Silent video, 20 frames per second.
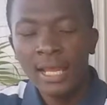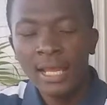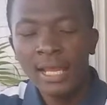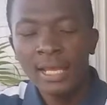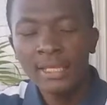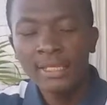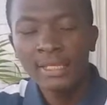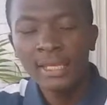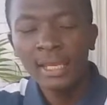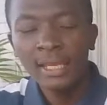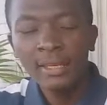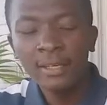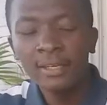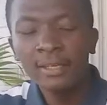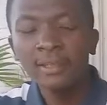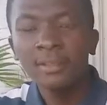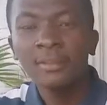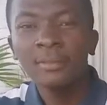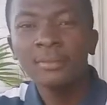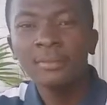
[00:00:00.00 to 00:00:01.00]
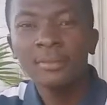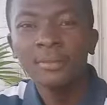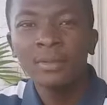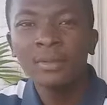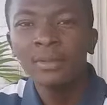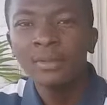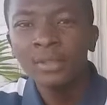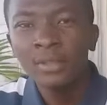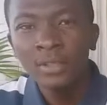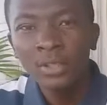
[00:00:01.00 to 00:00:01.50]
And then
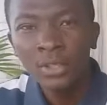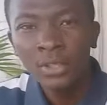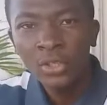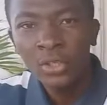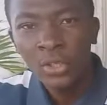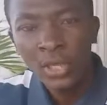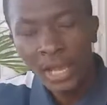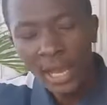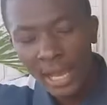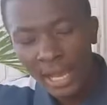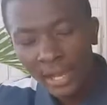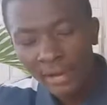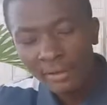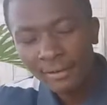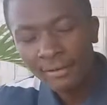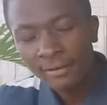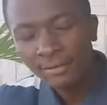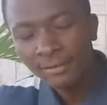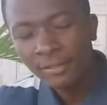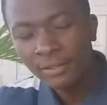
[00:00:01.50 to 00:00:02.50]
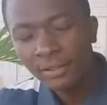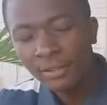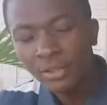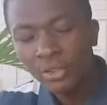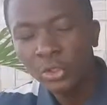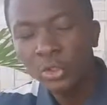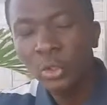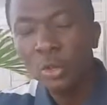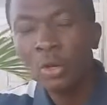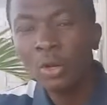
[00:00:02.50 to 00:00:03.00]
you have
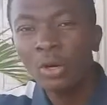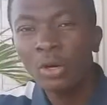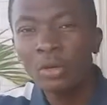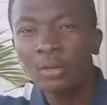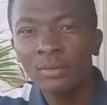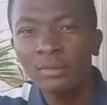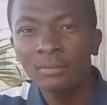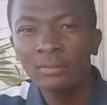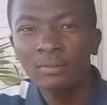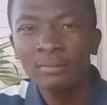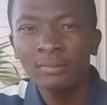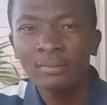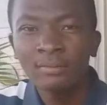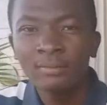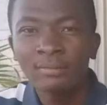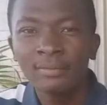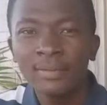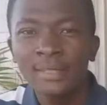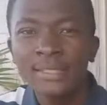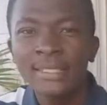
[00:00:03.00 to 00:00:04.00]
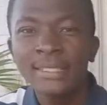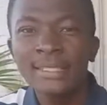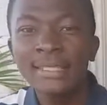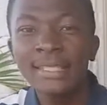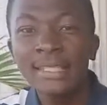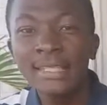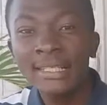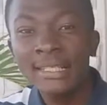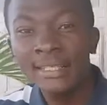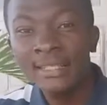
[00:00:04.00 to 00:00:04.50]
your
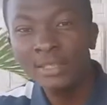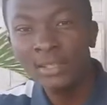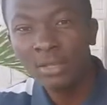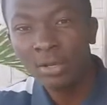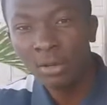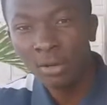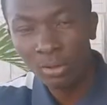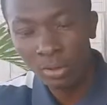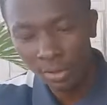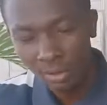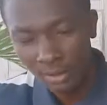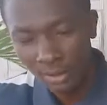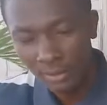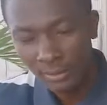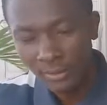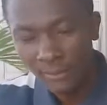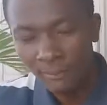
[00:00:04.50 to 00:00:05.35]
6th chord.